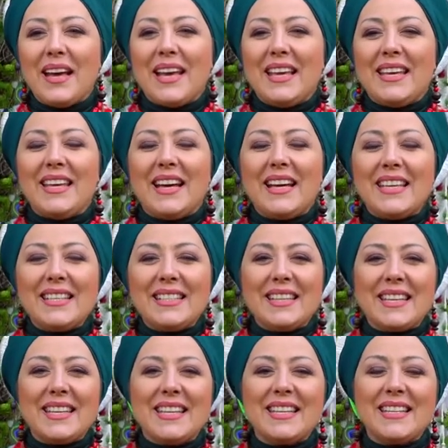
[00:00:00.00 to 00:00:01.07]
an
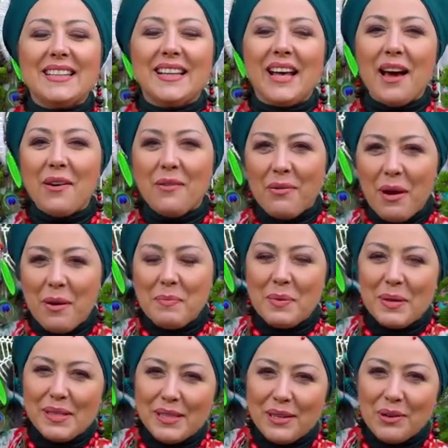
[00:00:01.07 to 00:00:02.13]
amulet for health.
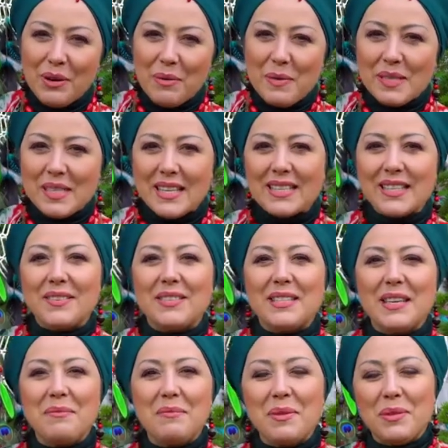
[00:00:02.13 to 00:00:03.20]
Oh, I
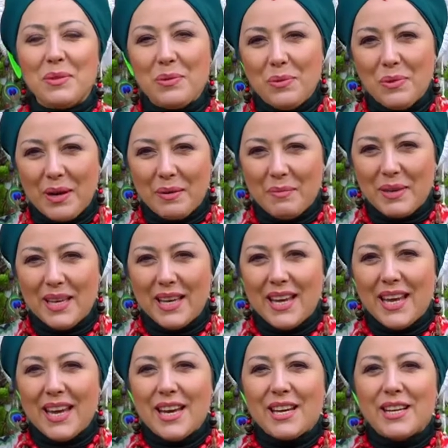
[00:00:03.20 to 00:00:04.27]
sincerely wish you to get
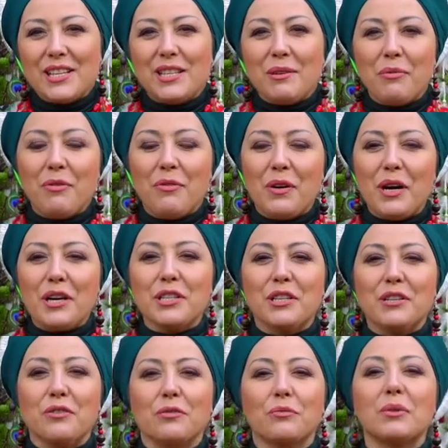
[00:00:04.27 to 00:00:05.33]
acquainted with
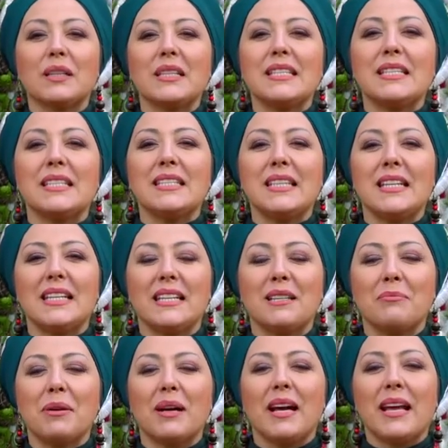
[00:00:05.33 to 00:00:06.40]
all the spirits
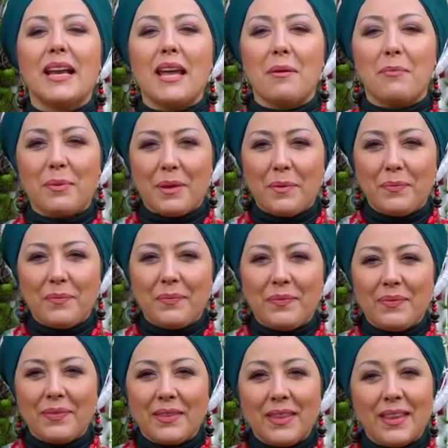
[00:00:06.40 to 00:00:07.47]
so that your
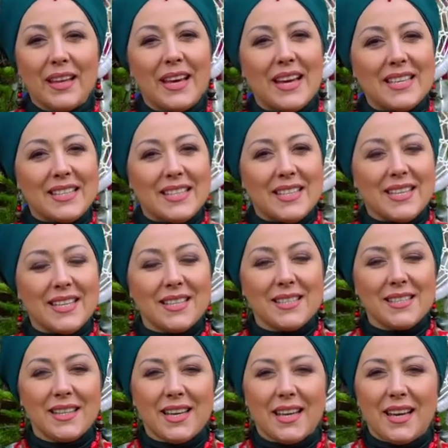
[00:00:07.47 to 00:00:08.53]
lineage becomes
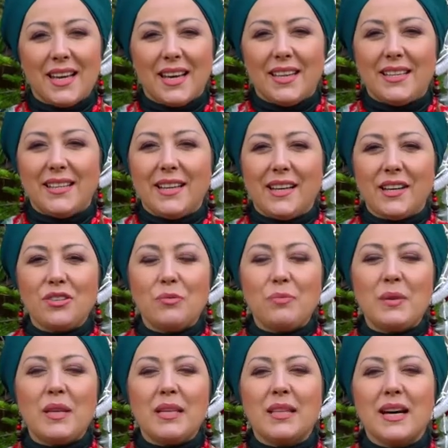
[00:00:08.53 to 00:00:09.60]
strong and robust.
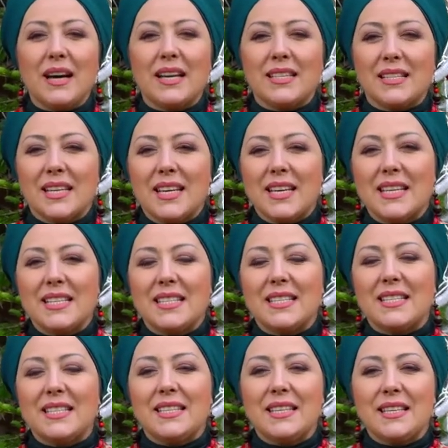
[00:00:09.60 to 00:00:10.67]
And now I want to
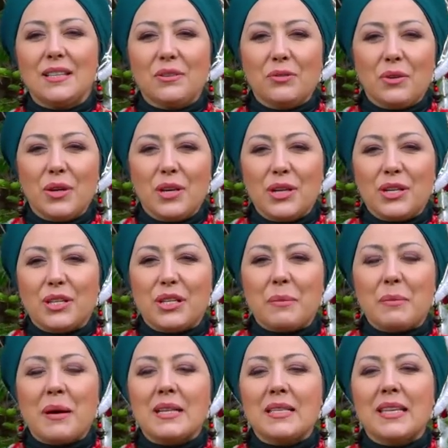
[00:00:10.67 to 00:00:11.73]
pass on the
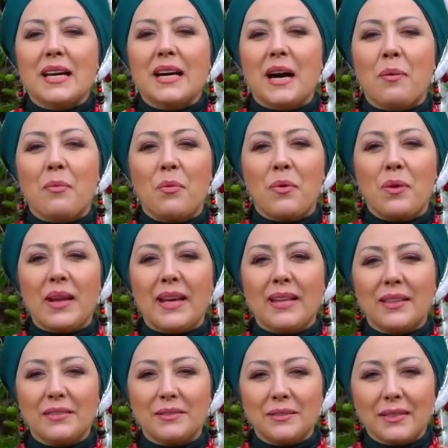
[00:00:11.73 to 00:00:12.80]
power of shamanic
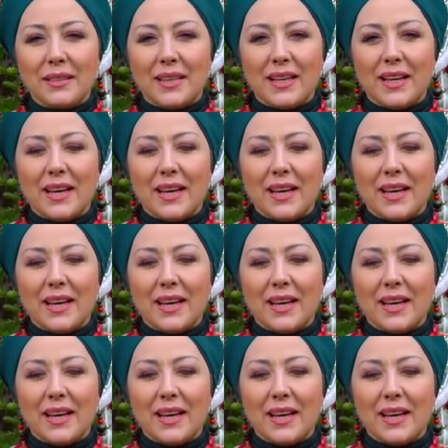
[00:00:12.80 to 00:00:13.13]
amulets to